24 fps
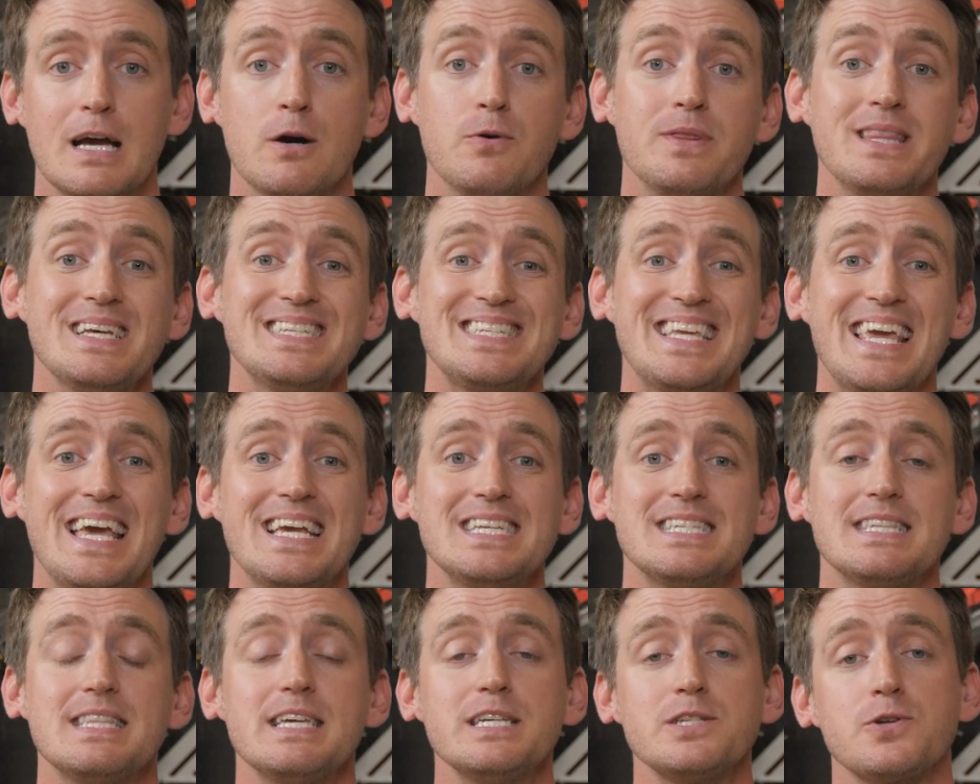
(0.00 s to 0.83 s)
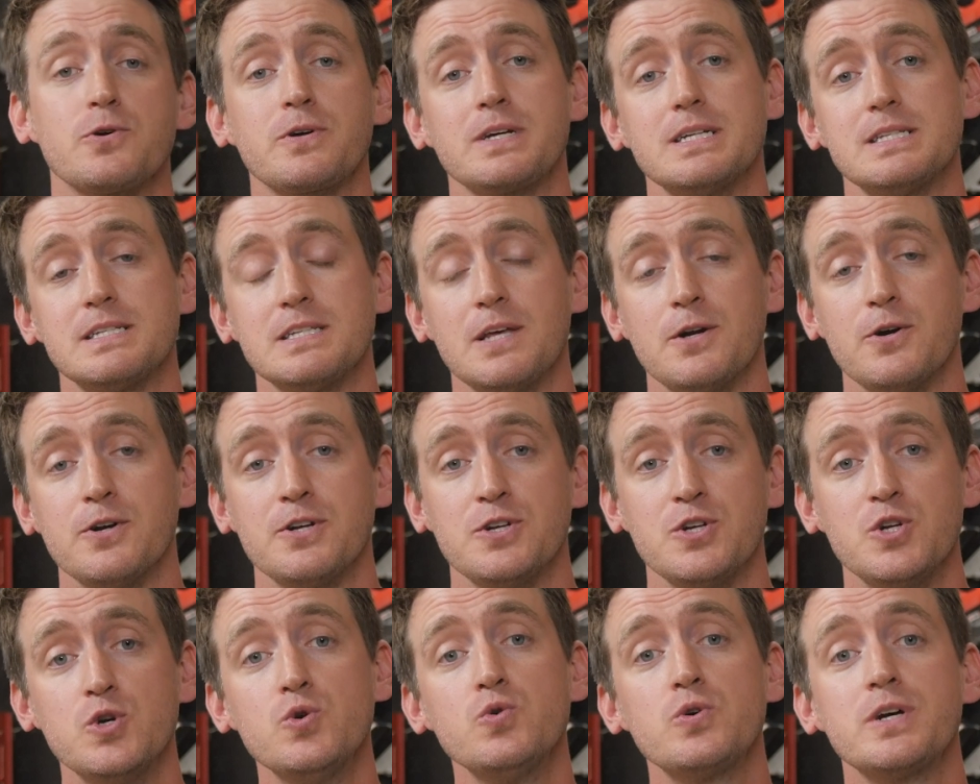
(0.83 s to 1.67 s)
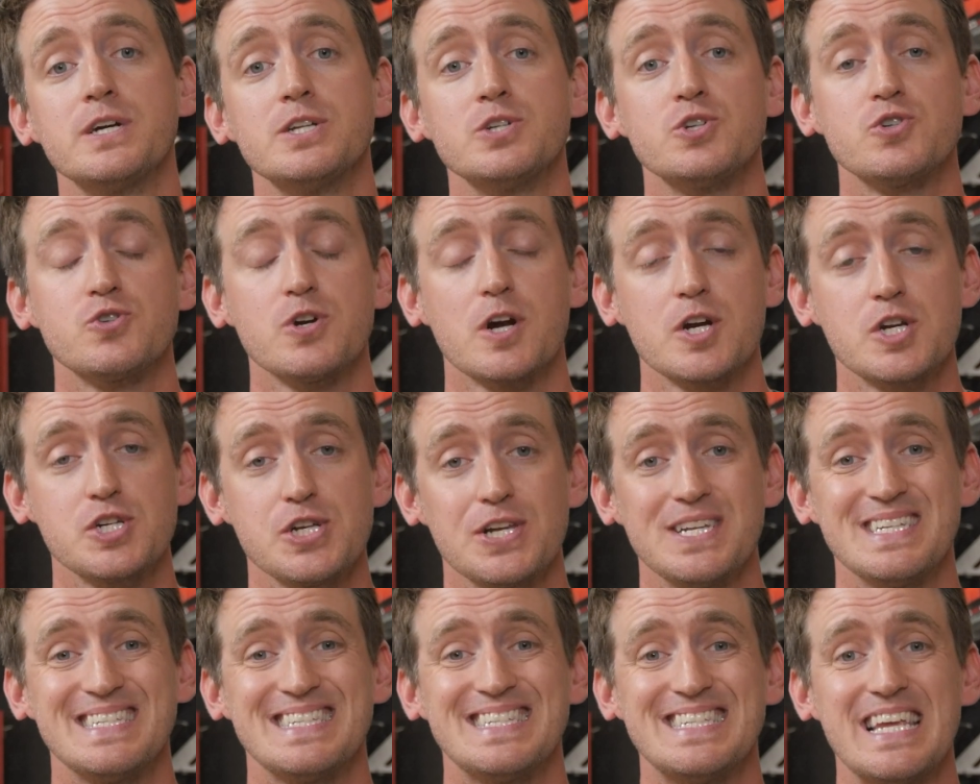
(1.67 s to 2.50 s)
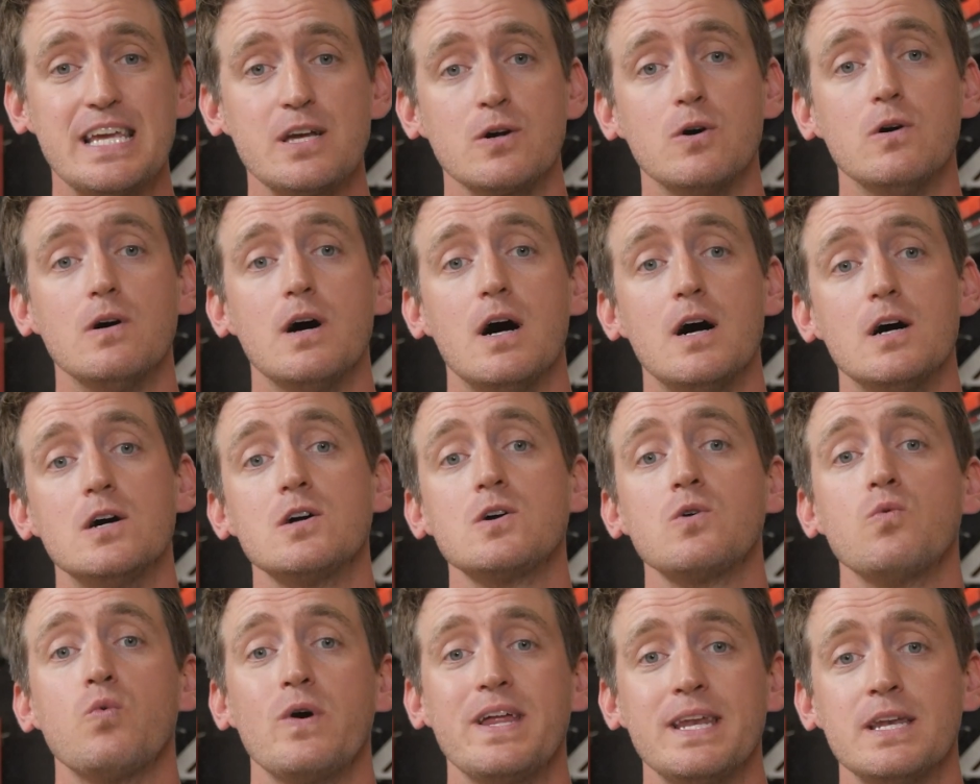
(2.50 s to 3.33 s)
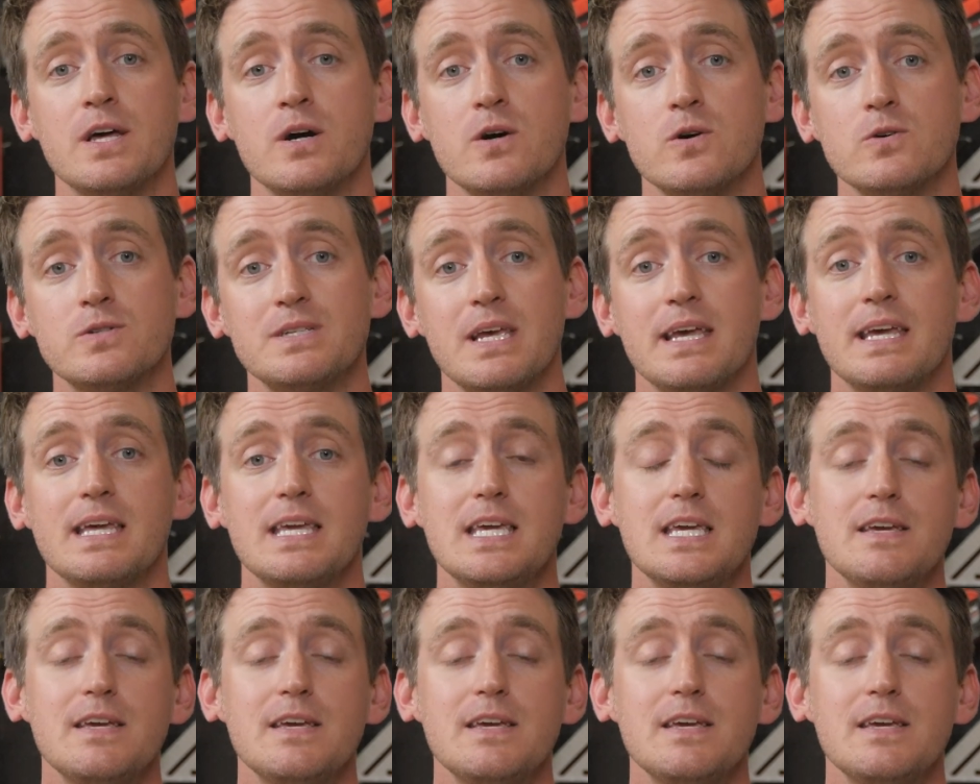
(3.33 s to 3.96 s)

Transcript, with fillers: Now in this case, these are considered new construction single hung windows,